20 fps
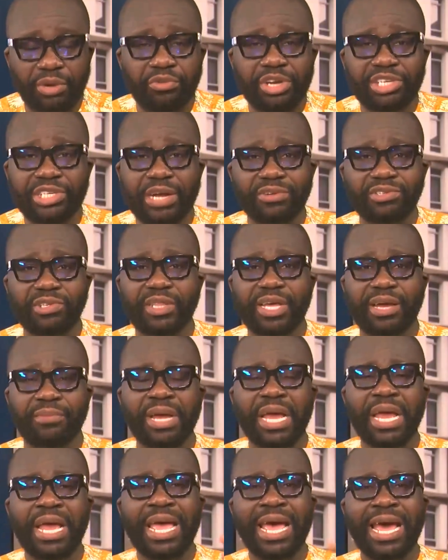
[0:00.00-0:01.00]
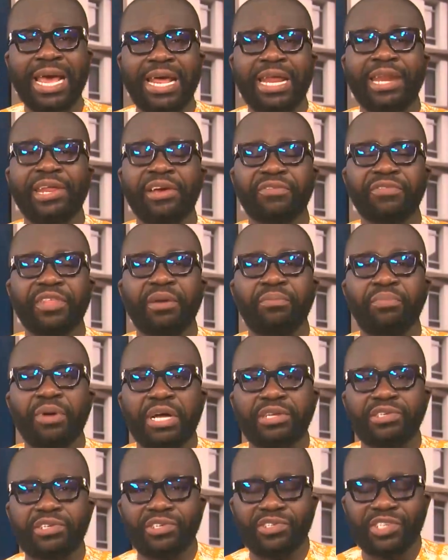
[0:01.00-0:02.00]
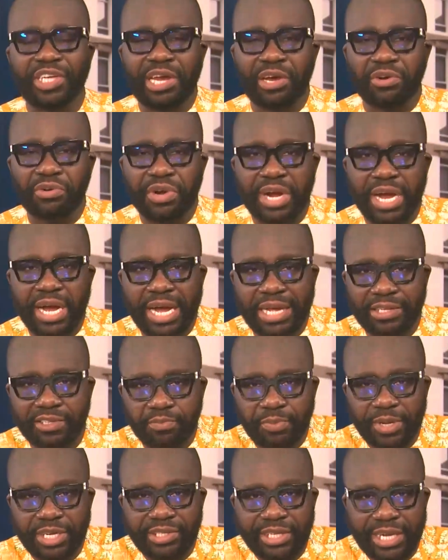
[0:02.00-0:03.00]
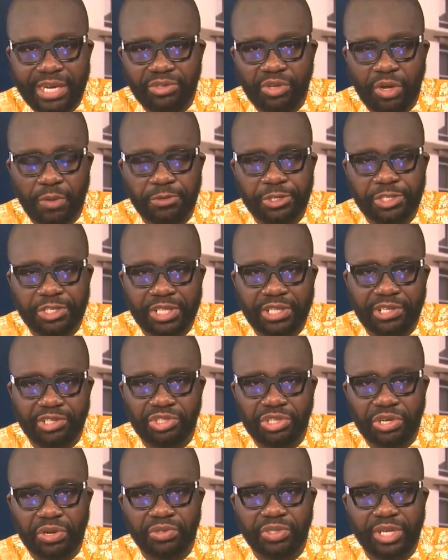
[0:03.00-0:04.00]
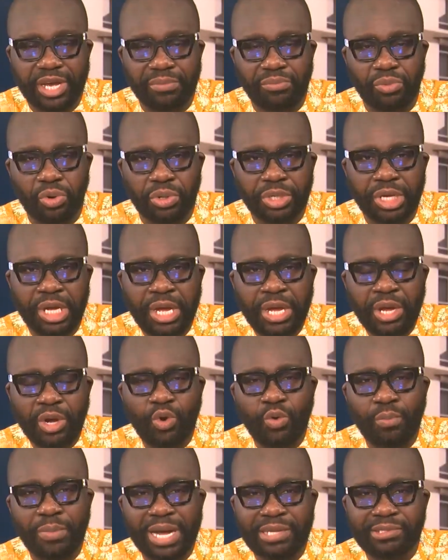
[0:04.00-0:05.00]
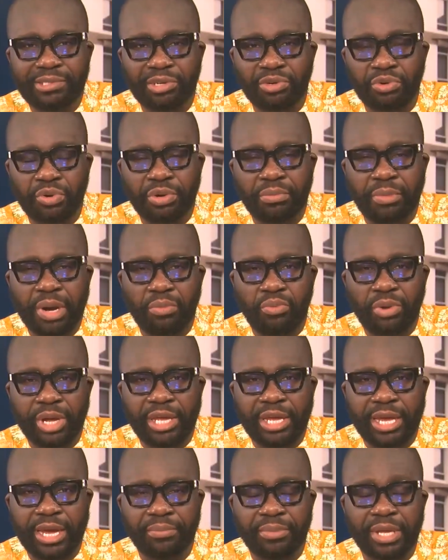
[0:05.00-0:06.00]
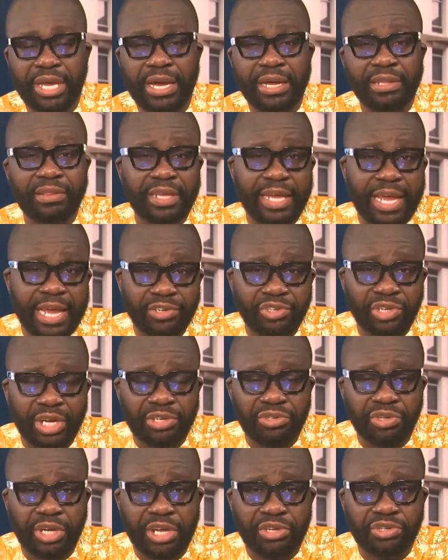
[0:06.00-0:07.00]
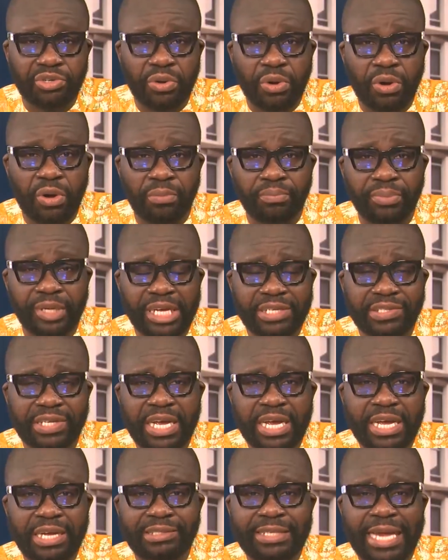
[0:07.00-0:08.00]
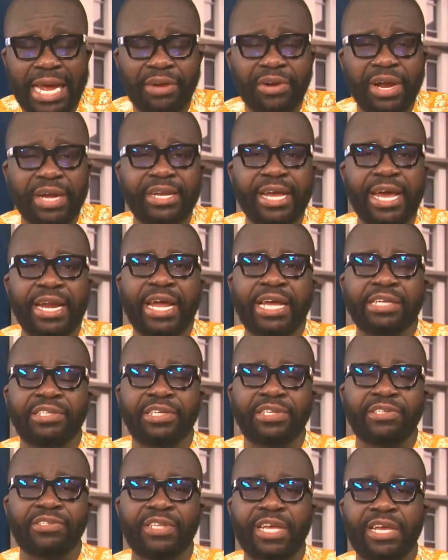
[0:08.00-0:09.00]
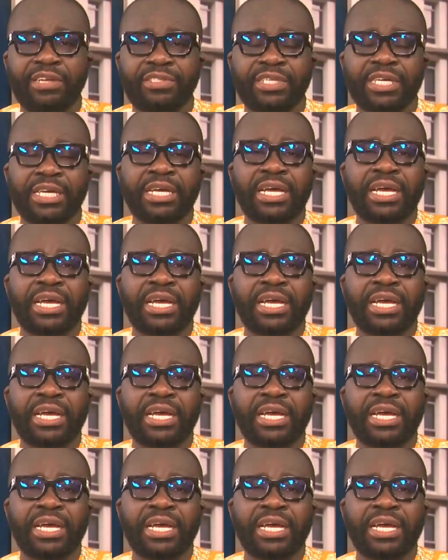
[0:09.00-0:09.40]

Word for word: Reach out to them at any of their branches in Accra at Spintex opposite the Shell signboard, Kumasi Kronumabwe here behind the Angel Educational Complex, Takoradi Anaji State,